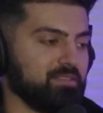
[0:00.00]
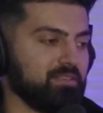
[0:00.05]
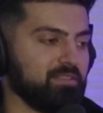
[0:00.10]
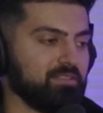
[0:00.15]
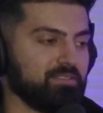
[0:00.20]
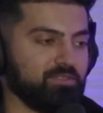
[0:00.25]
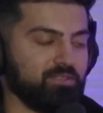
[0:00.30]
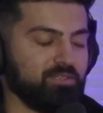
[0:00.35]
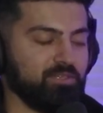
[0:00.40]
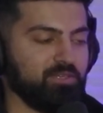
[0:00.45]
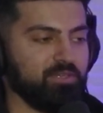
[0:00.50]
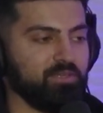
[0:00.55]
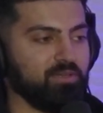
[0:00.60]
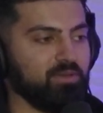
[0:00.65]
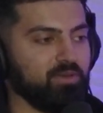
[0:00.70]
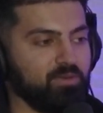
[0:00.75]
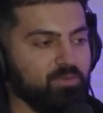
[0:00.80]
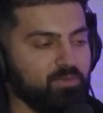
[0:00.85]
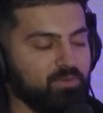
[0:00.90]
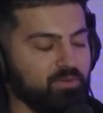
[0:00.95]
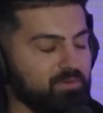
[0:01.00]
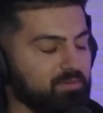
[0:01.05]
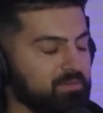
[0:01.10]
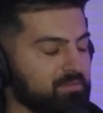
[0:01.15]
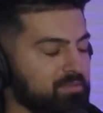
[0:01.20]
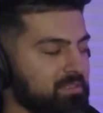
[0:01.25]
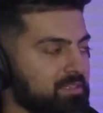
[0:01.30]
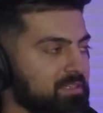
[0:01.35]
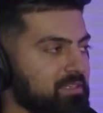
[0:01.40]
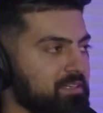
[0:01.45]
The security guard one.
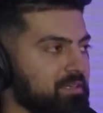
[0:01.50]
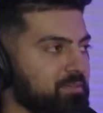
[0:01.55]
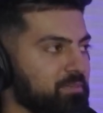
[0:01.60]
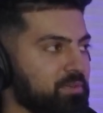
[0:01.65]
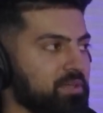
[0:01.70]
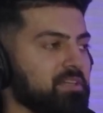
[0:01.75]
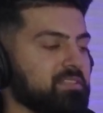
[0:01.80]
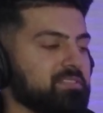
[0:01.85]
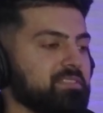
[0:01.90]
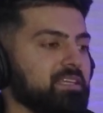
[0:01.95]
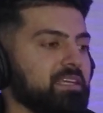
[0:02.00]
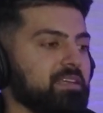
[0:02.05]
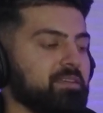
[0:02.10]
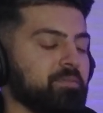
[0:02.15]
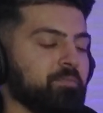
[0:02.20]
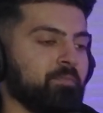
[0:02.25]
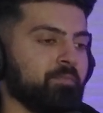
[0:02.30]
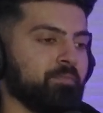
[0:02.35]
Because like,